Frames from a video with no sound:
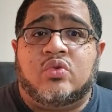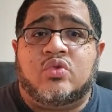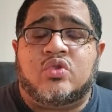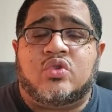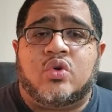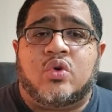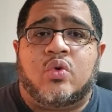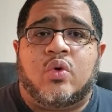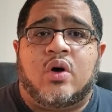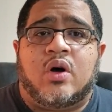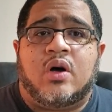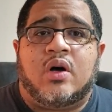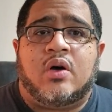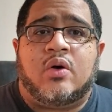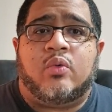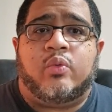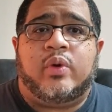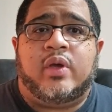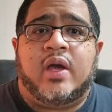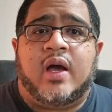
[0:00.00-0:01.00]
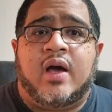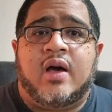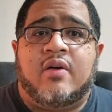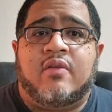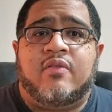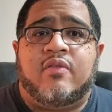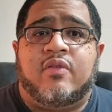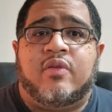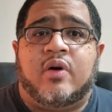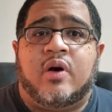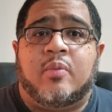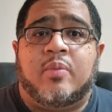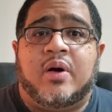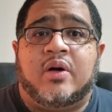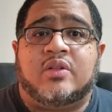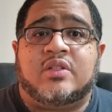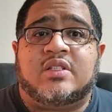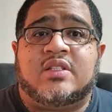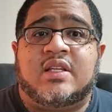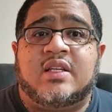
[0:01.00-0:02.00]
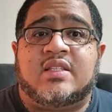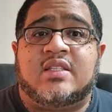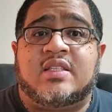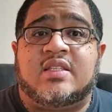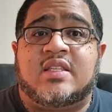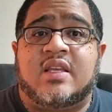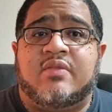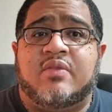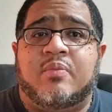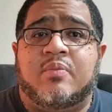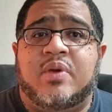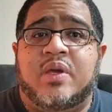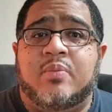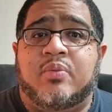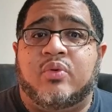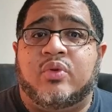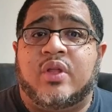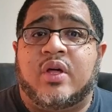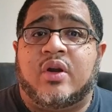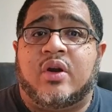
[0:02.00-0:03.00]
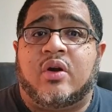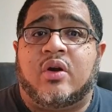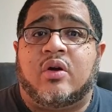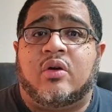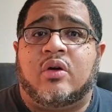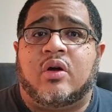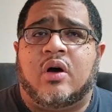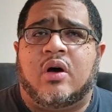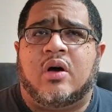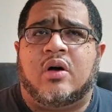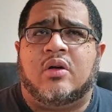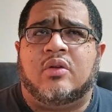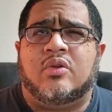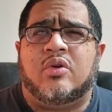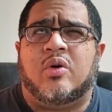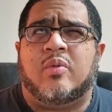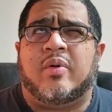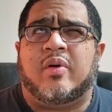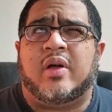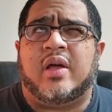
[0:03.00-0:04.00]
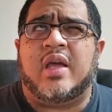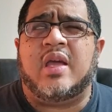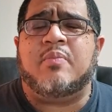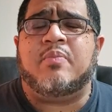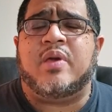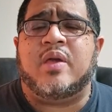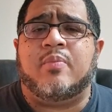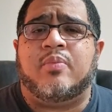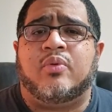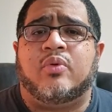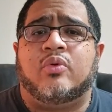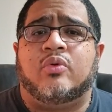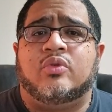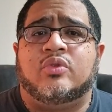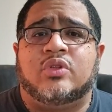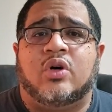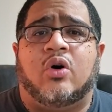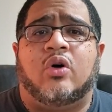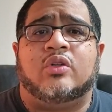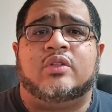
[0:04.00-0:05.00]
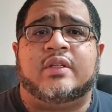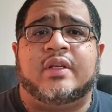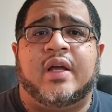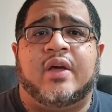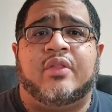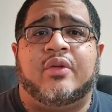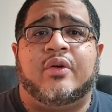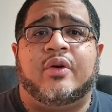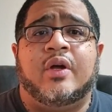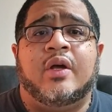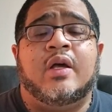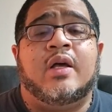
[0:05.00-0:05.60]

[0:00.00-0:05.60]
So uh, we have about six to seven people that are, uh, no, about eight people altogether